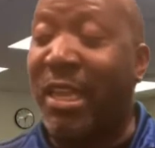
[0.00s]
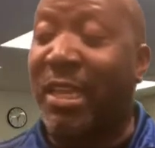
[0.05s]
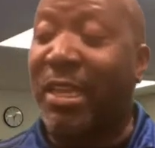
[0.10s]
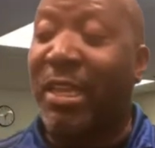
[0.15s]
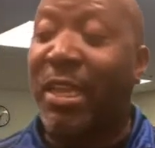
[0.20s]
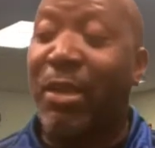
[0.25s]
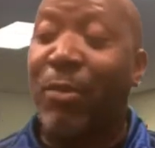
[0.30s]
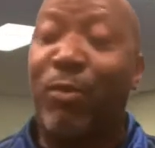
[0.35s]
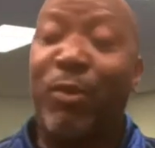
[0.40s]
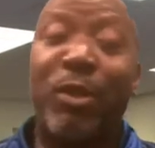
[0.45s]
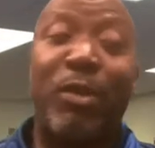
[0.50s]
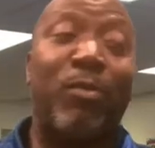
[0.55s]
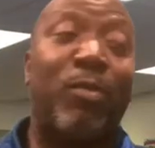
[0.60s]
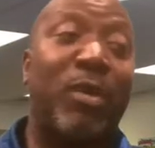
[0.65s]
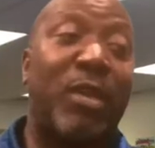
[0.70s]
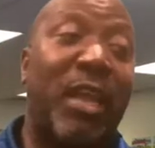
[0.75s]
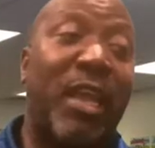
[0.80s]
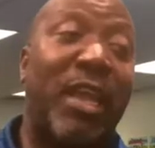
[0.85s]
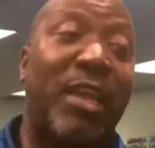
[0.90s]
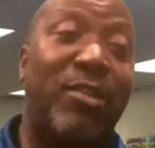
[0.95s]
that we would
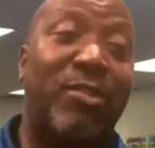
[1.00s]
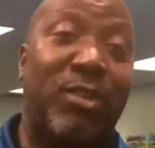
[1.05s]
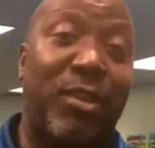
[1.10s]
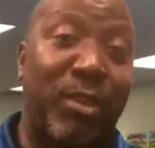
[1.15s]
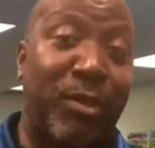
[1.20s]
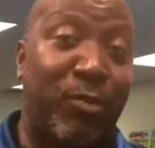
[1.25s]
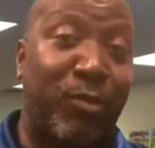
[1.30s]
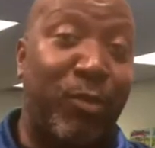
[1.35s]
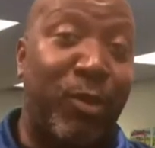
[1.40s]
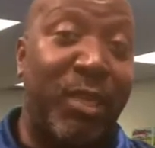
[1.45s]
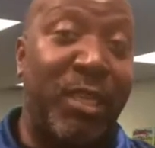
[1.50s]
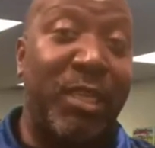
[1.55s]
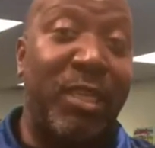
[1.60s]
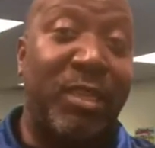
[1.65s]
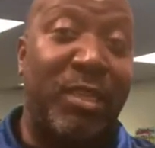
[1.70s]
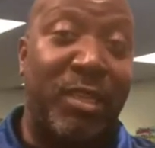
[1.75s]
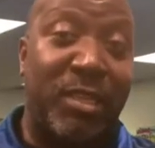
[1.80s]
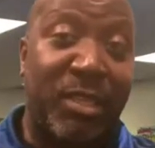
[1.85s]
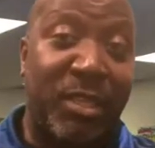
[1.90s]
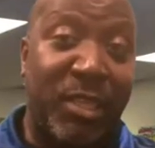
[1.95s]
actually read
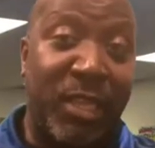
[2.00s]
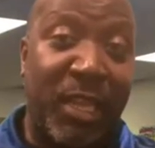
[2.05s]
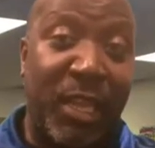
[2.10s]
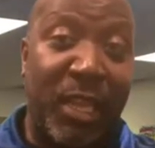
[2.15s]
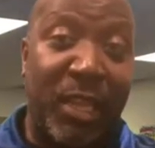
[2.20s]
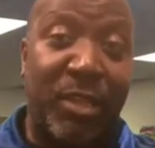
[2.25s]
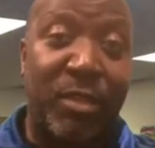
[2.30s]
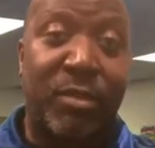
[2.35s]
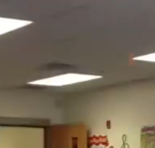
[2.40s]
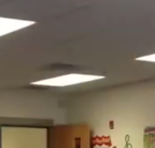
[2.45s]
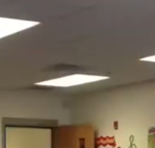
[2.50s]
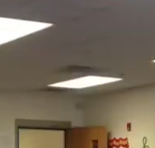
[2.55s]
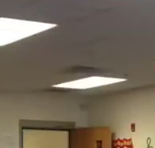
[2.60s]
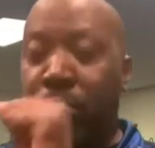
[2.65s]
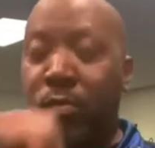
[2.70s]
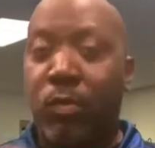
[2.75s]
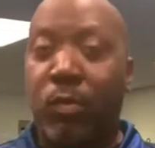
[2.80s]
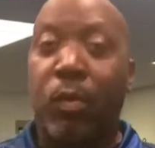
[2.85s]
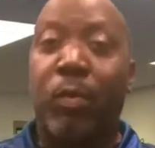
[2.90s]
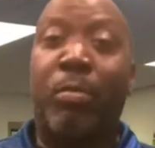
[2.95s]
the text.
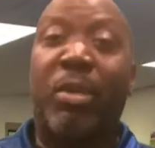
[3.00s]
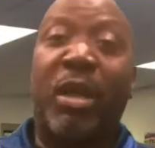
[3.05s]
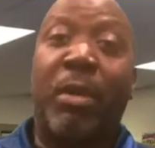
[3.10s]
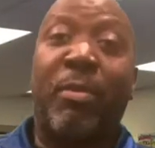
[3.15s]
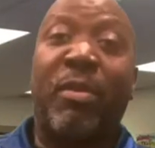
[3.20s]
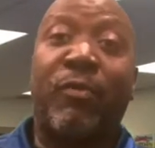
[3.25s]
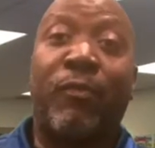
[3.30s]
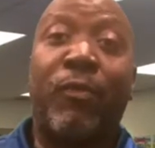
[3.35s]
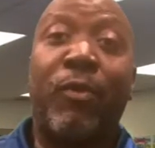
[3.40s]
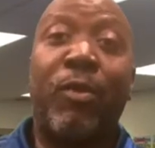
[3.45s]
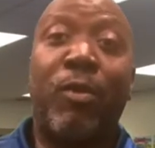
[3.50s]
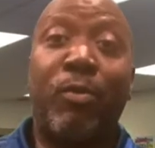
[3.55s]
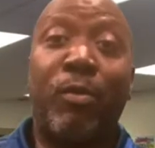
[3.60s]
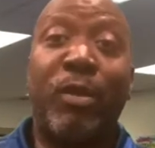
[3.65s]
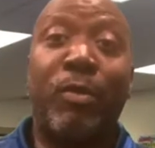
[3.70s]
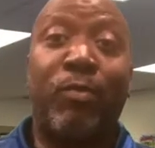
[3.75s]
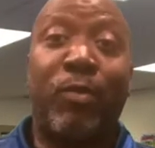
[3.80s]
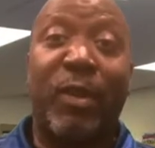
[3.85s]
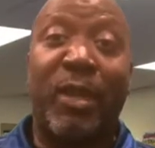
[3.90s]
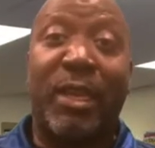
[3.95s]
But before we
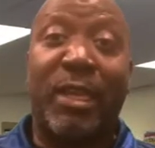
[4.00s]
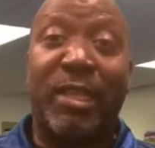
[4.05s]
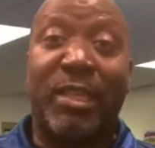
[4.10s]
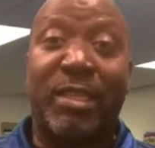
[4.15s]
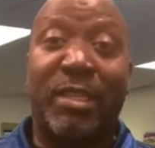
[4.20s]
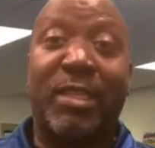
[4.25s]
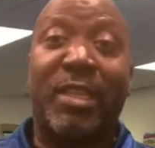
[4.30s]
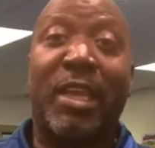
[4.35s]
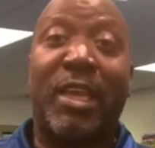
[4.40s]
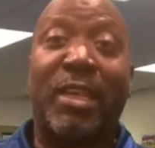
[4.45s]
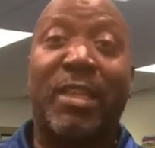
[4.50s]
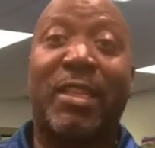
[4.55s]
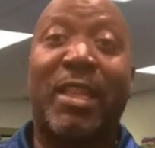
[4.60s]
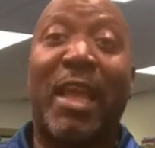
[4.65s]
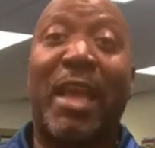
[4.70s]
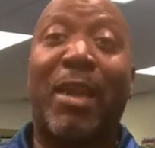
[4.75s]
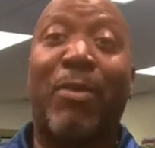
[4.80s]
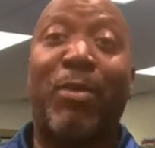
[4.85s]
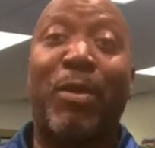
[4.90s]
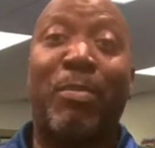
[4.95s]
read the text,
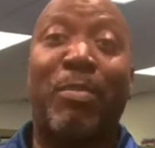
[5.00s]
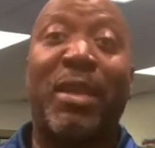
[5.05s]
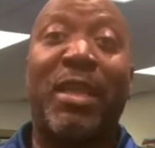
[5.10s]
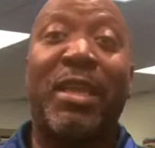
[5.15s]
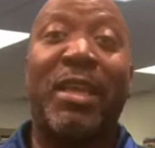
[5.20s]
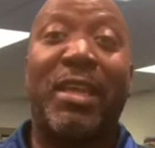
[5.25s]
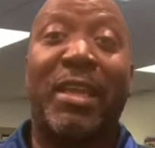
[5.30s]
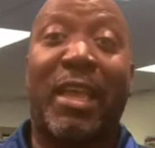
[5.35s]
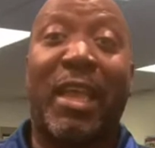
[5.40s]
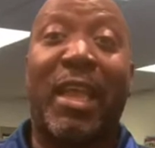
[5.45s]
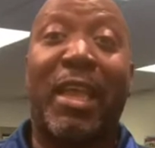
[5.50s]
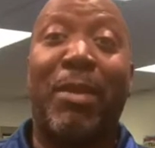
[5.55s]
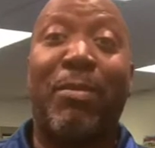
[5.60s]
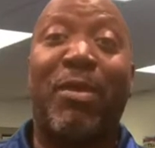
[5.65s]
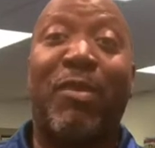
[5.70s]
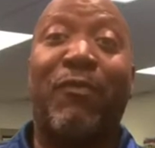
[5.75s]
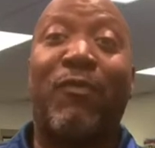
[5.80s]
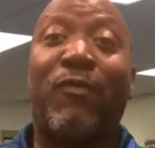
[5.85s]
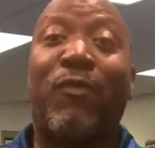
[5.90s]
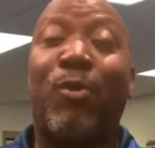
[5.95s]
I would play a game
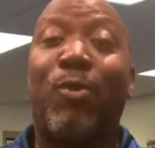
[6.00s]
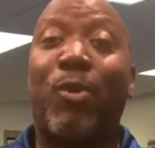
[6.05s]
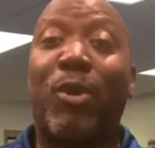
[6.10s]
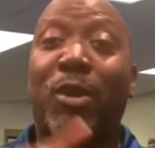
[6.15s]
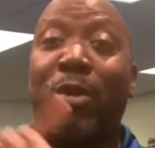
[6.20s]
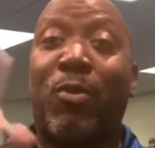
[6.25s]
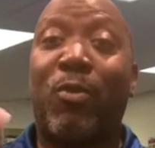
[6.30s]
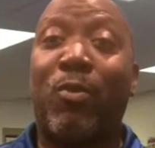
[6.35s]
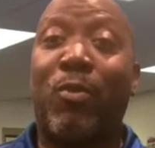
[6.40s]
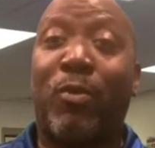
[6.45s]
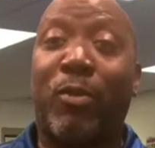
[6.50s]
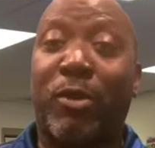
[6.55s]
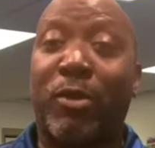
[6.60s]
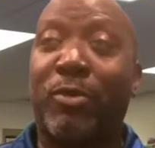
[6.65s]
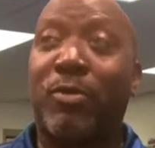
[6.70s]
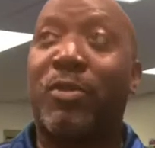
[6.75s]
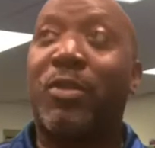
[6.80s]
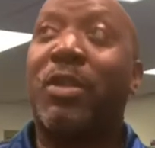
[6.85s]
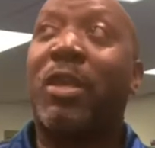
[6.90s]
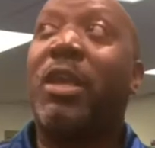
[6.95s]
of 4
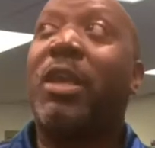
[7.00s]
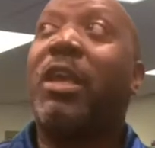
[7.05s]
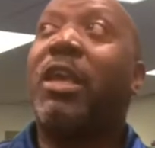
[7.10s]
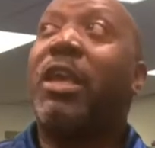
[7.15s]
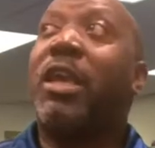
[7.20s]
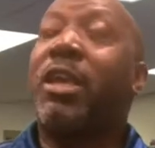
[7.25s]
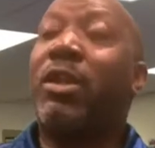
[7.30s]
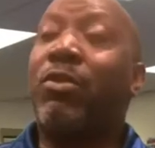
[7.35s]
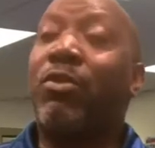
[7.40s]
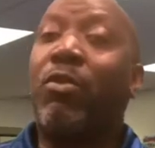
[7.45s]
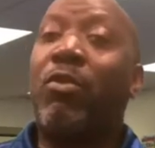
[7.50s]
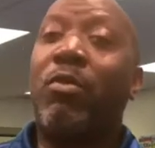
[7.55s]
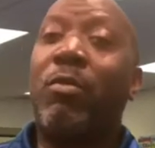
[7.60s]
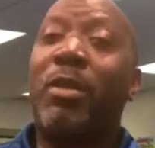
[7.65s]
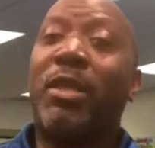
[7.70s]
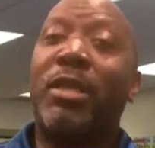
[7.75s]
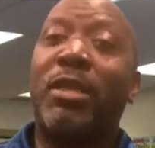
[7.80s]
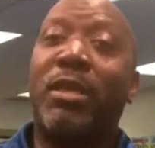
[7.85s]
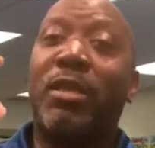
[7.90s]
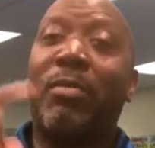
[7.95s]
corners. And
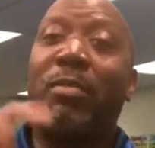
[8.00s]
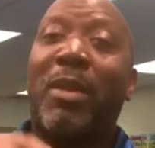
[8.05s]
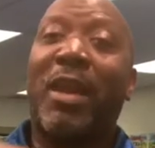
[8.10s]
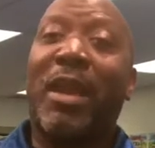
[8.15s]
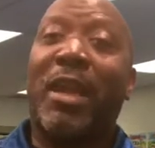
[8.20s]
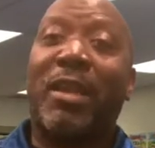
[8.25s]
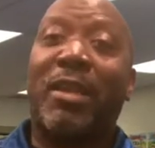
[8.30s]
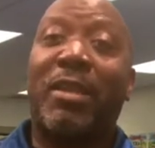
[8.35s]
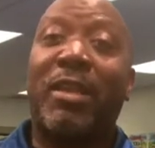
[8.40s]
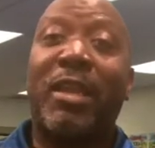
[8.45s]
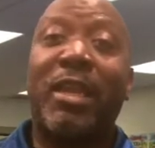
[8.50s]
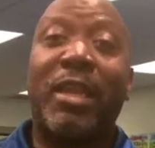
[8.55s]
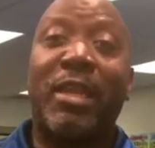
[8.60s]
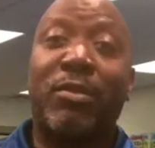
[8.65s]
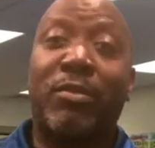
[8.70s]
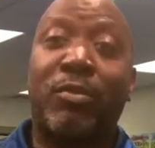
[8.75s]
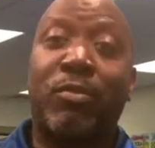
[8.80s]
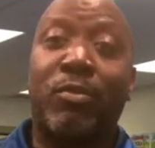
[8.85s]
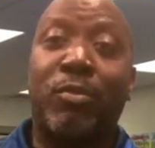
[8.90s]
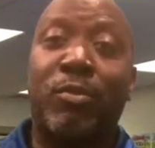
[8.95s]
normally in my
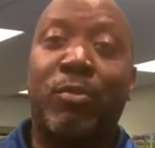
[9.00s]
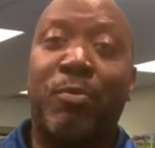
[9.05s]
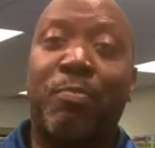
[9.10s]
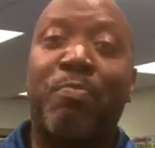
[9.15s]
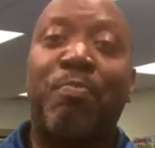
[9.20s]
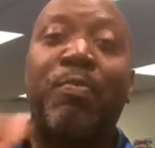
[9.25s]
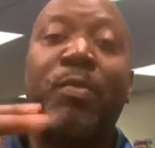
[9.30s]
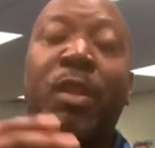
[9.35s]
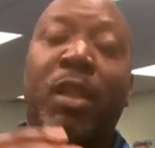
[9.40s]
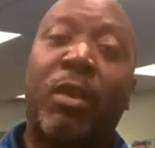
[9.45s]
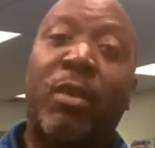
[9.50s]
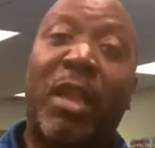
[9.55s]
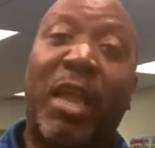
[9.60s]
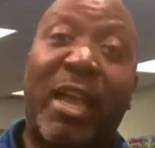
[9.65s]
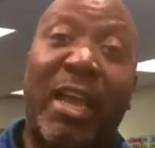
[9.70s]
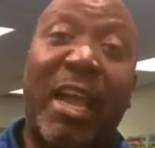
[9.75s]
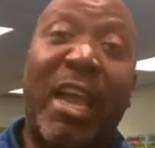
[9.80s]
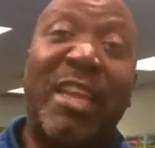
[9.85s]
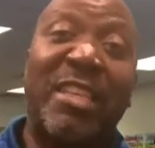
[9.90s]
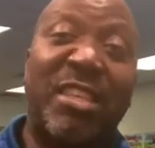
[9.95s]
classroom,
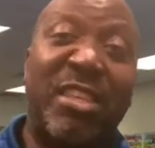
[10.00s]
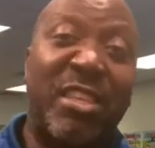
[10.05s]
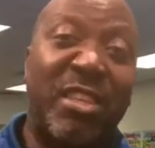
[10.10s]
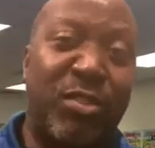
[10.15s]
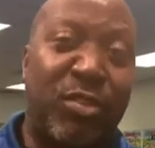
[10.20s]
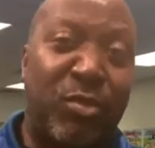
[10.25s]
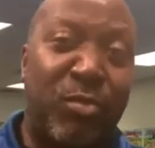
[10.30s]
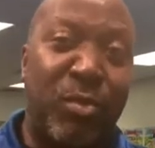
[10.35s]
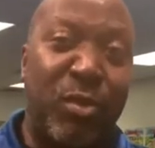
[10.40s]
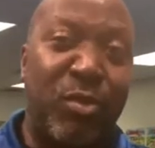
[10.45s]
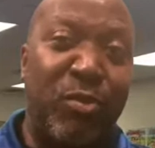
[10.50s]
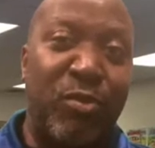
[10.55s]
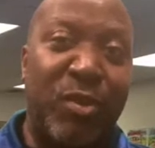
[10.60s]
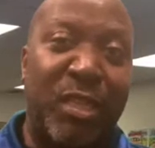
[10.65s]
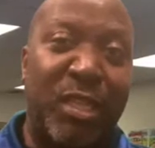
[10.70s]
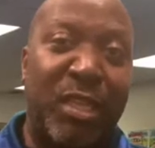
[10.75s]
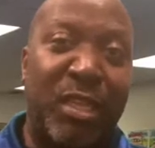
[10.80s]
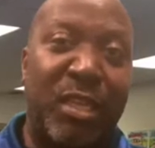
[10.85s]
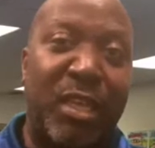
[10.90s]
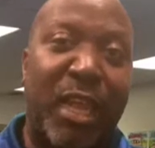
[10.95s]
like I teach
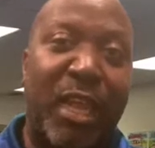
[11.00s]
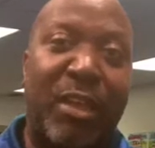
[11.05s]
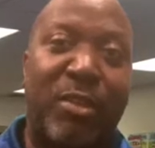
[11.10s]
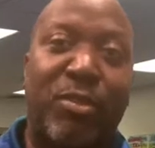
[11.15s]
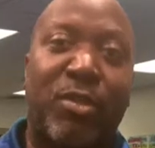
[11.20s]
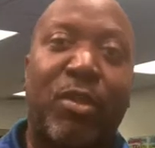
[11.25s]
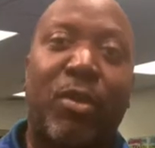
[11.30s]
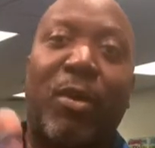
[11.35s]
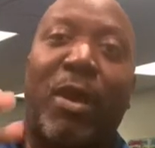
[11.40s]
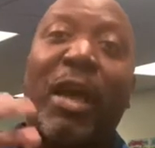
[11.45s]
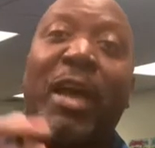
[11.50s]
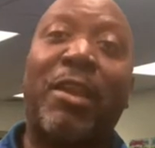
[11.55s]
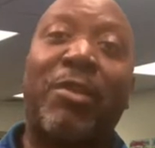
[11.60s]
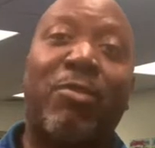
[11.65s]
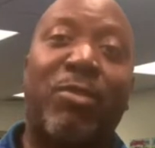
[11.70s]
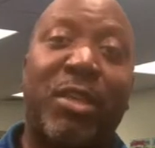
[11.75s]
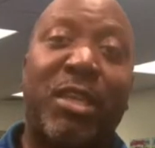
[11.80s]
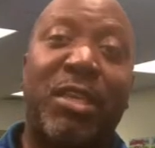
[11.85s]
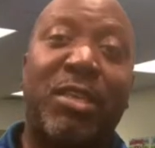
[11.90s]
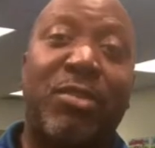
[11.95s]
music now, so I
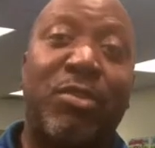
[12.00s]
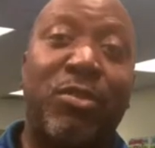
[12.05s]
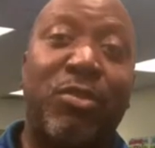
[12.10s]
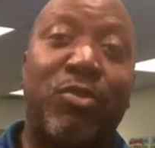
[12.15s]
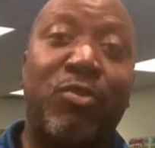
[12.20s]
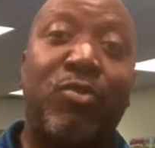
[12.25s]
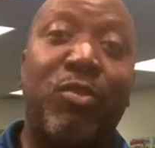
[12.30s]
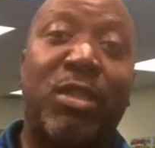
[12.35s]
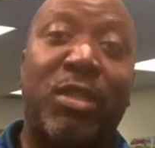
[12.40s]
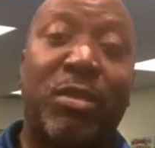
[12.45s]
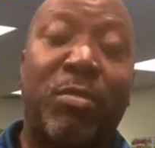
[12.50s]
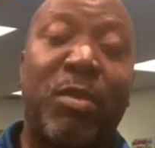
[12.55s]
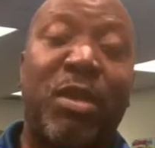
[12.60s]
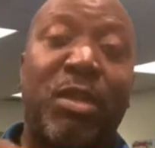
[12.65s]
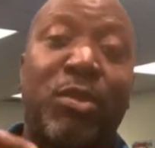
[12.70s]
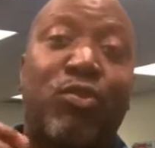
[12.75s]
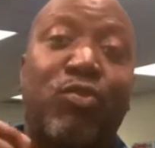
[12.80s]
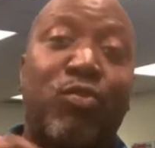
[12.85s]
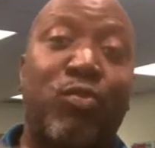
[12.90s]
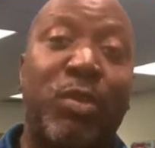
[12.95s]
don't get to do as
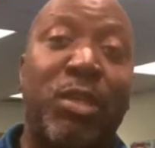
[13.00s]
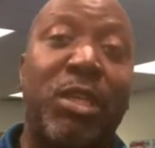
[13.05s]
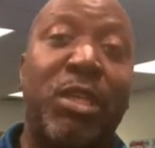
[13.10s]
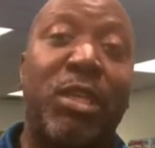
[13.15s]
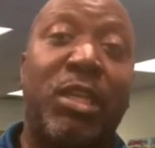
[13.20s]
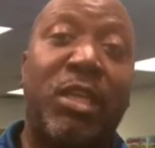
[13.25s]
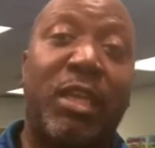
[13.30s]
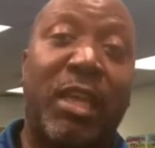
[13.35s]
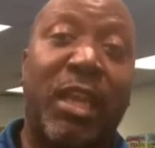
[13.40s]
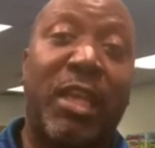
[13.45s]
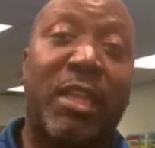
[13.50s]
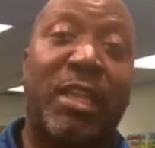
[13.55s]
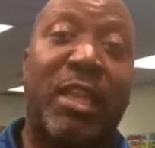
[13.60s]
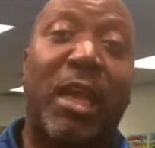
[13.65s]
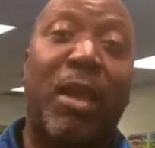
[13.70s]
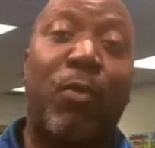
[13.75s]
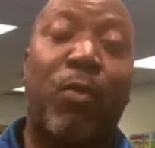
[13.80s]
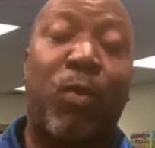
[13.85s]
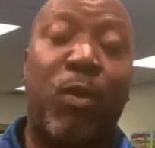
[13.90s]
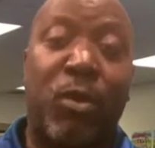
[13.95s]
much reading as
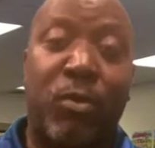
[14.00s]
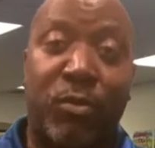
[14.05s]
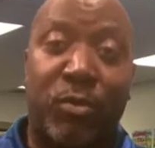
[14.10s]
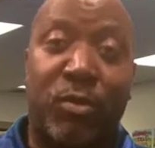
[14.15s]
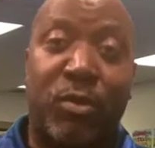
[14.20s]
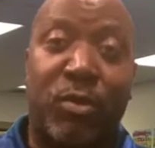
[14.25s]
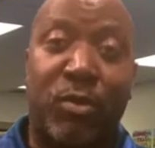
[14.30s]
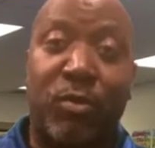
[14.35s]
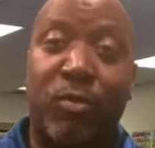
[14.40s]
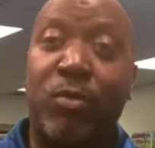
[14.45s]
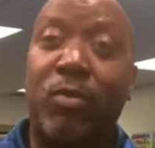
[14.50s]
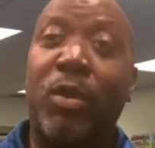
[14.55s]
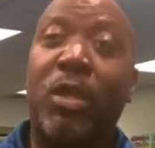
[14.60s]
I want to.